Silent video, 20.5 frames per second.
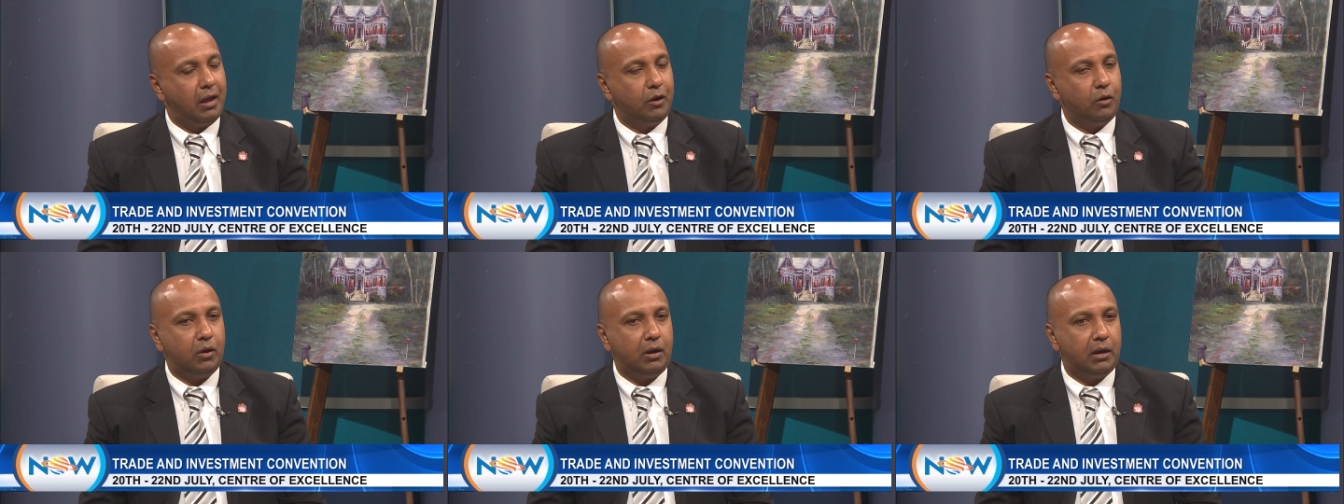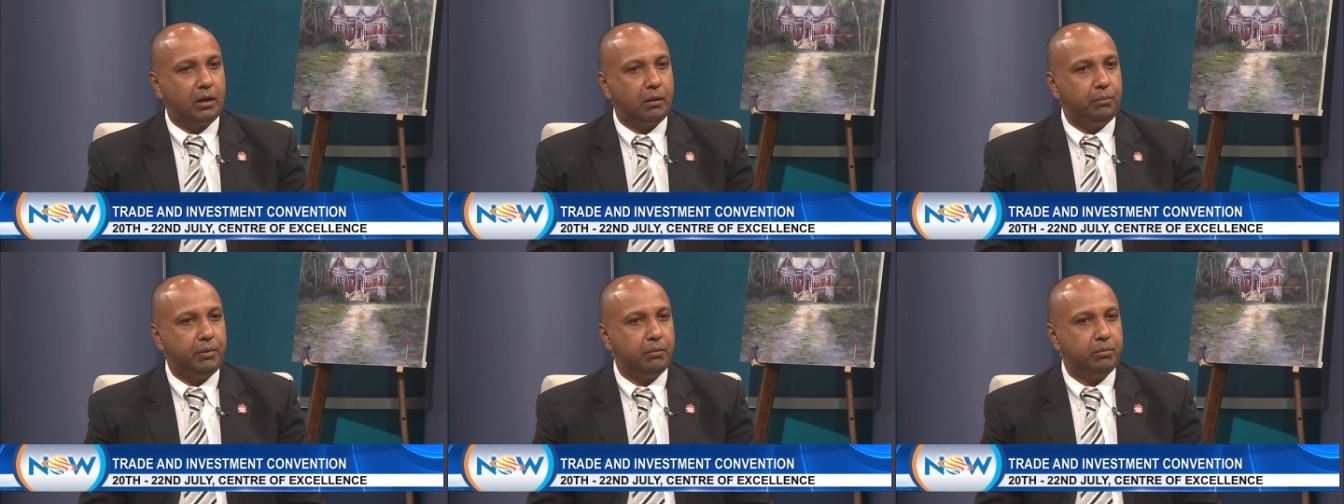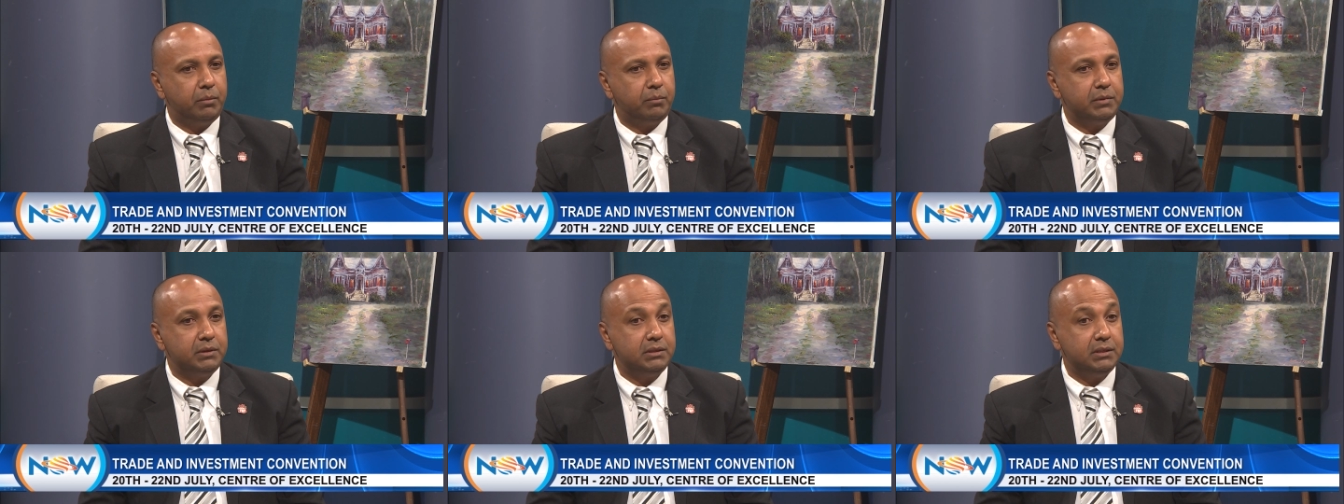I know a lot of
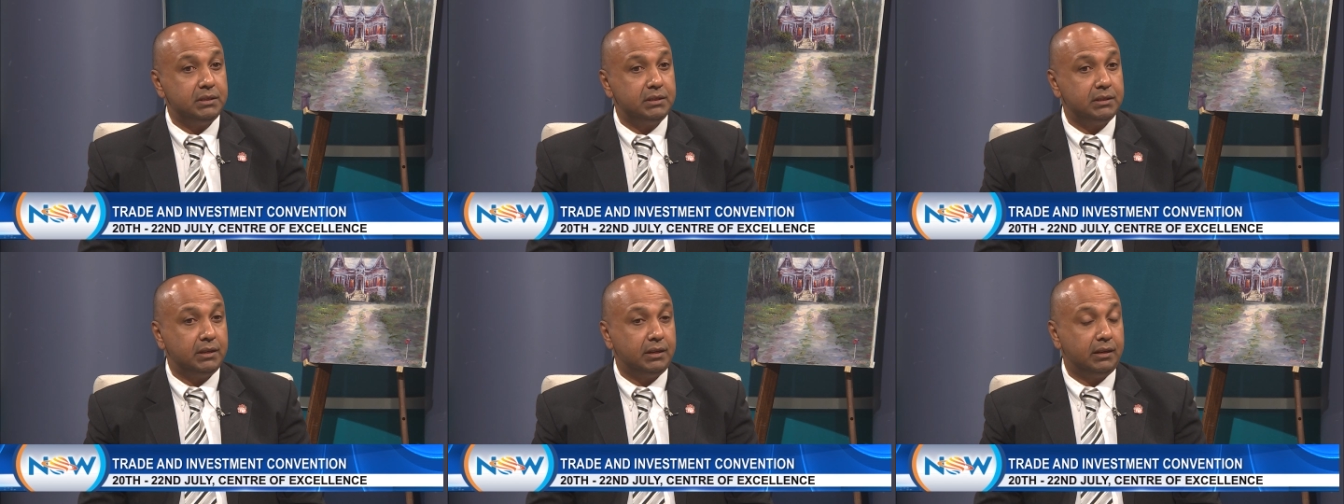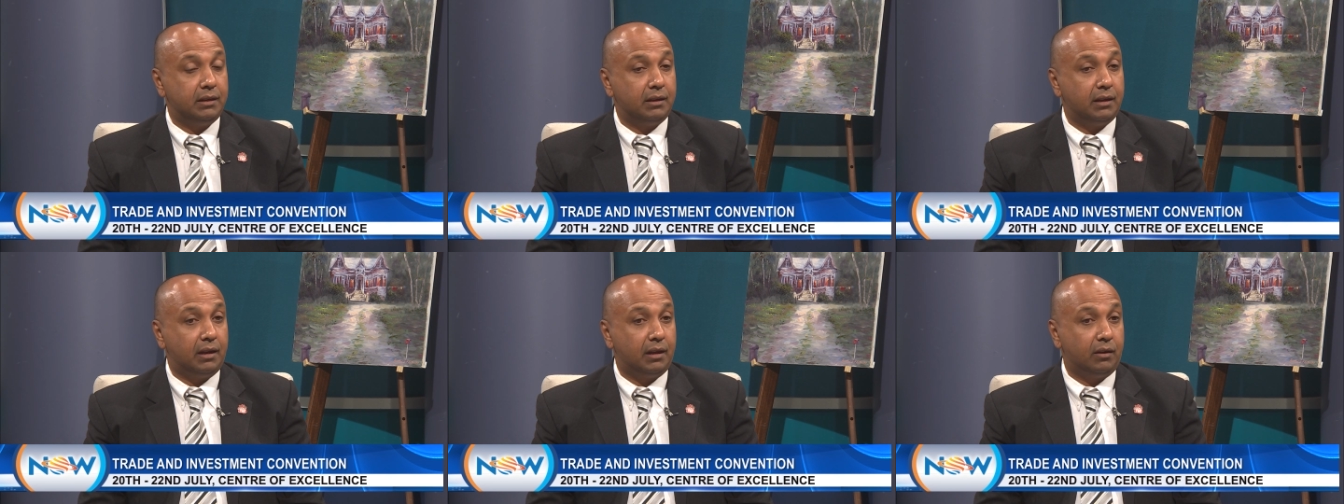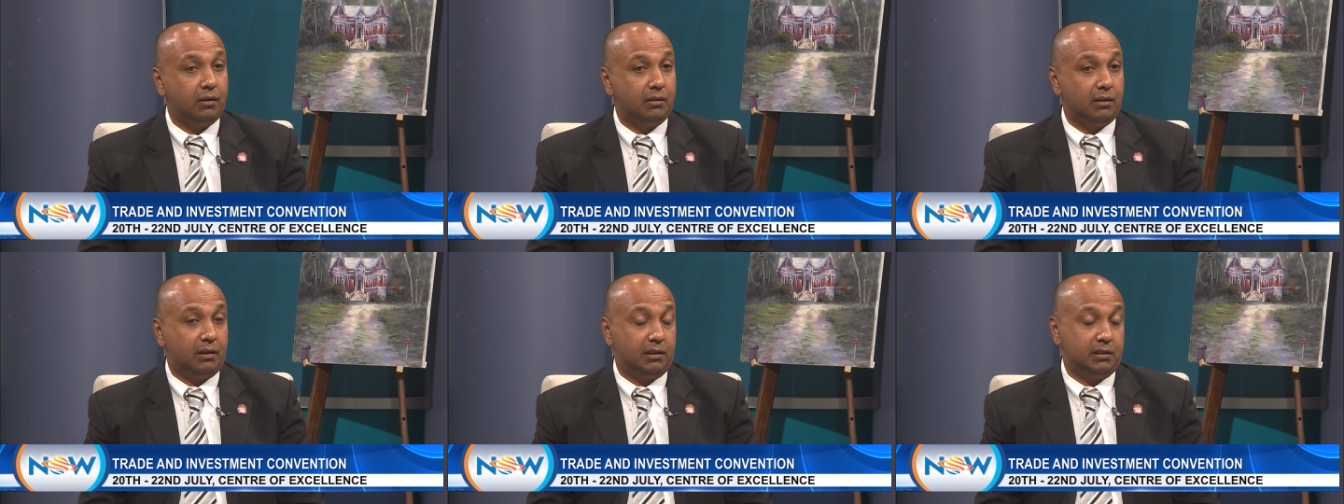people must be saying,
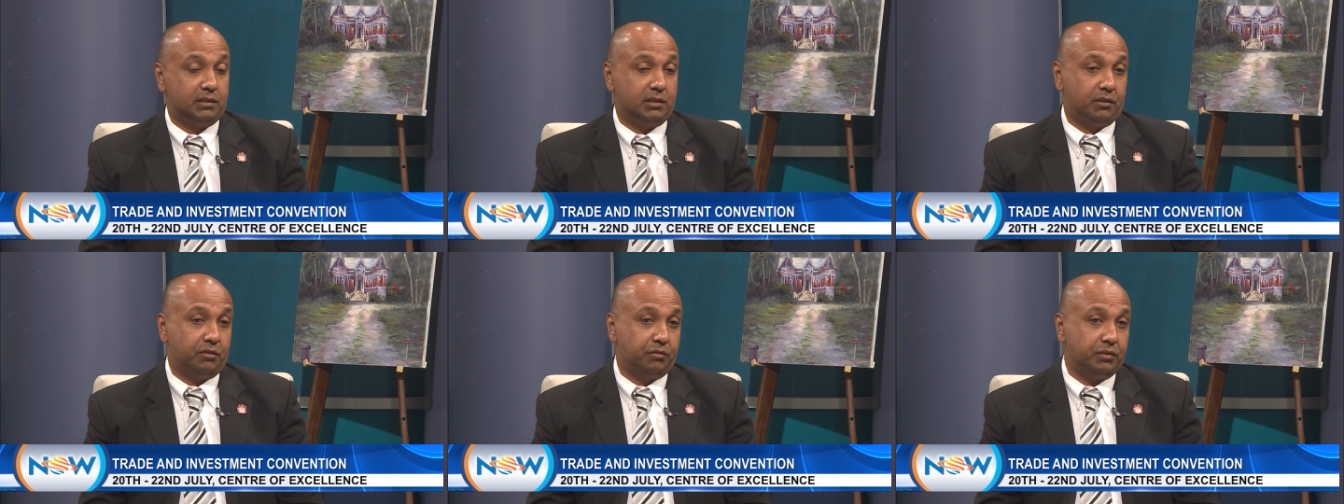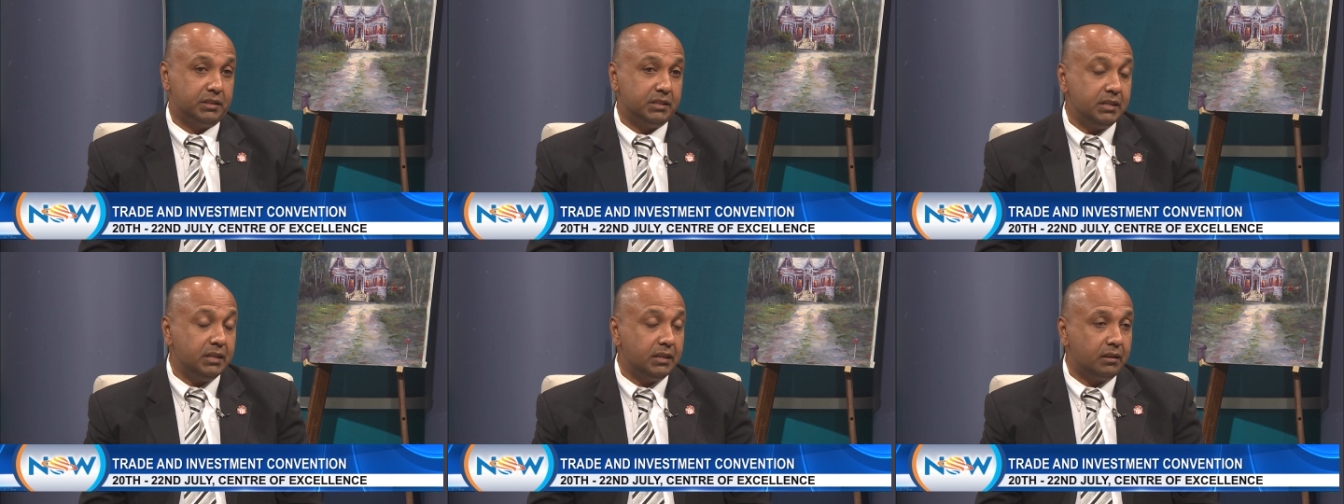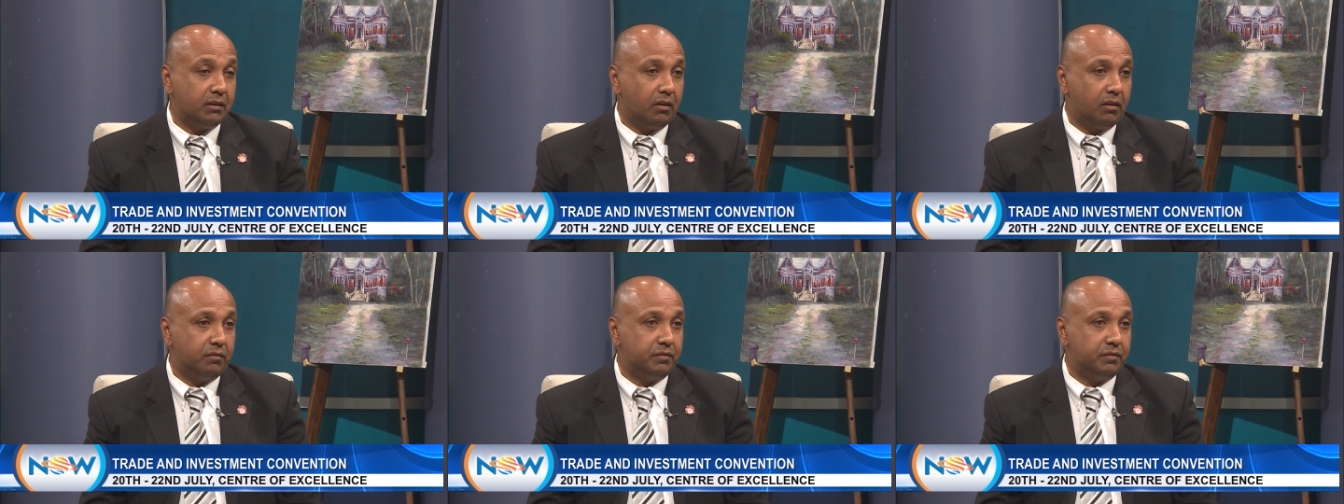and as a critique